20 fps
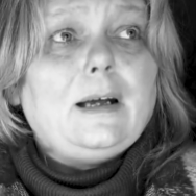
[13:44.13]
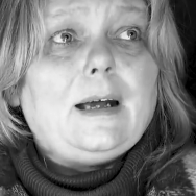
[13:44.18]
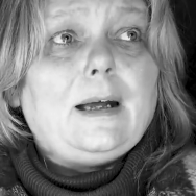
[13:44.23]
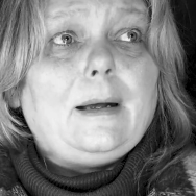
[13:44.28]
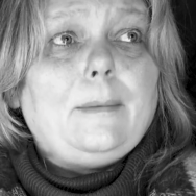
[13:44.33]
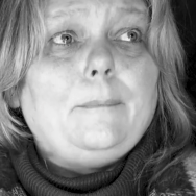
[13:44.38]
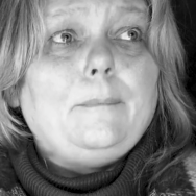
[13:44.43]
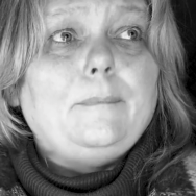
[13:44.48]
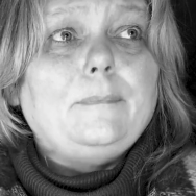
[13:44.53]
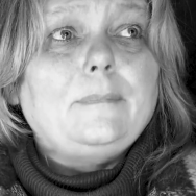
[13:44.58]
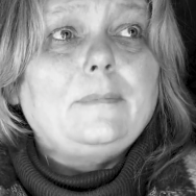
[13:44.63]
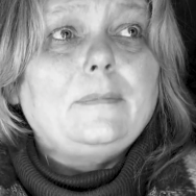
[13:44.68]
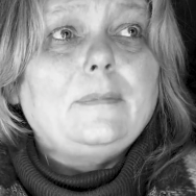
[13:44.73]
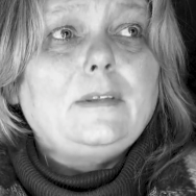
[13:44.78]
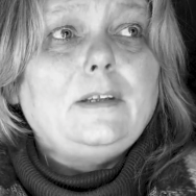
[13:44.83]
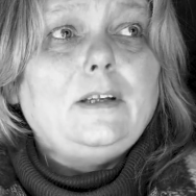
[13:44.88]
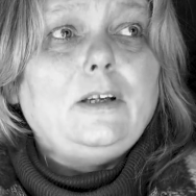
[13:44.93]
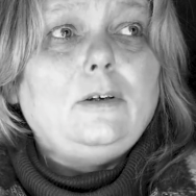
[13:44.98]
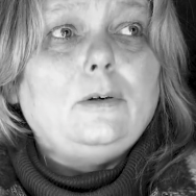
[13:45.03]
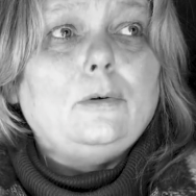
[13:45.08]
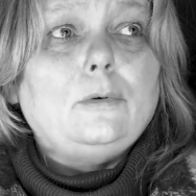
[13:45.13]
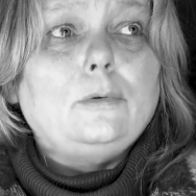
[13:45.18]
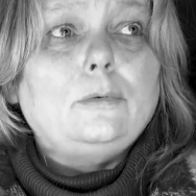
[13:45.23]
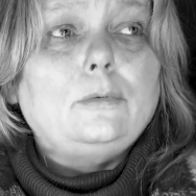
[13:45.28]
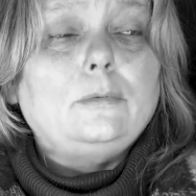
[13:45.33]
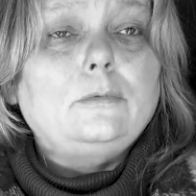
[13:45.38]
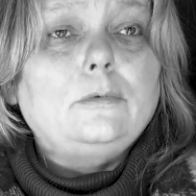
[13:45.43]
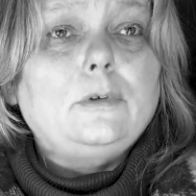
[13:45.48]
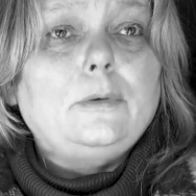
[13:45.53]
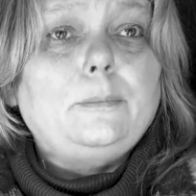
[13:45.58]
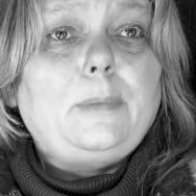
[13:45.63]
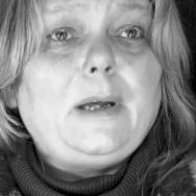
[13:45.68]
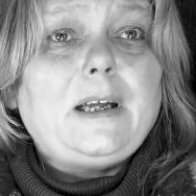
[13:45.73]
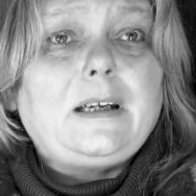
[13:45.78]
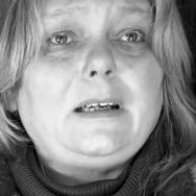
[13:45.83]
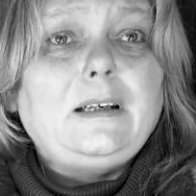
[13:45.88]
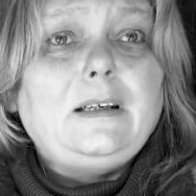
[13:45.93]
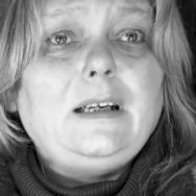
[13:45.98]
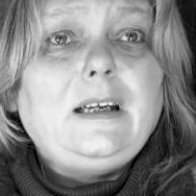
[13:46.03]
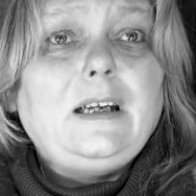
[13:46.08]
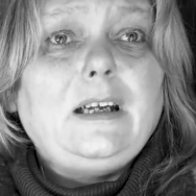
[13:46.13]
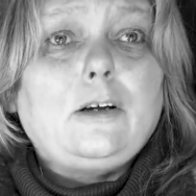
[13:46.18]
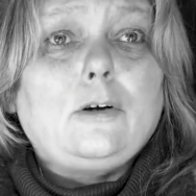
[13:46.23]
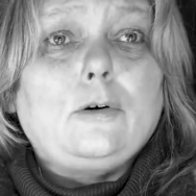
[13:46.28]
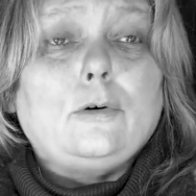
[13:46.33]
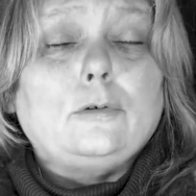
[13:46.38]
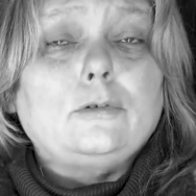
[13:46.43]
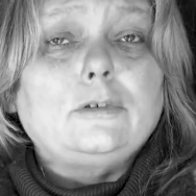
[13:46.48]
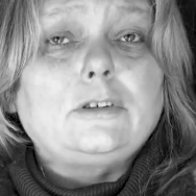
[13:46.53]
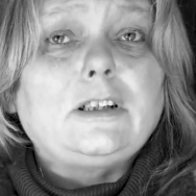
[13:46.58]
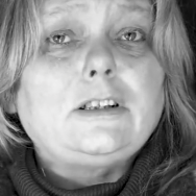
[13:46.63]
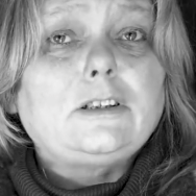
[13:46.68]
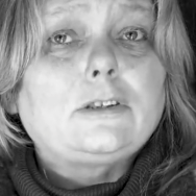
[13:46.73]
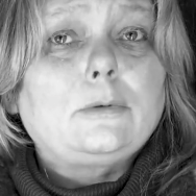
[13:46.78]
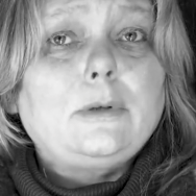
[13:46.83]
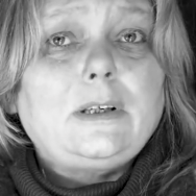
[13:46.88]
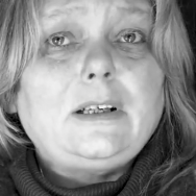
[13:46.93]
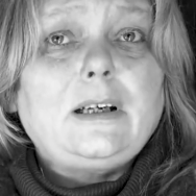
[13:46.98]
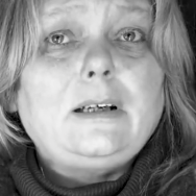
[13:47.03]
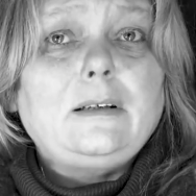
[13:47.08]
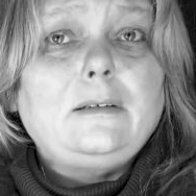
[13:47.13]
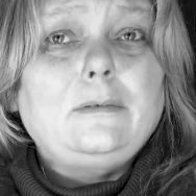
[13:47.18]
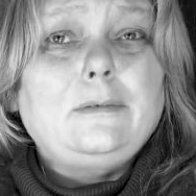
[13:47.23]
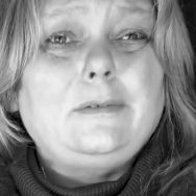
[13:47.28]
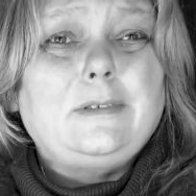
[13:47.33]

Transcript: You know, picking acorns, that's quite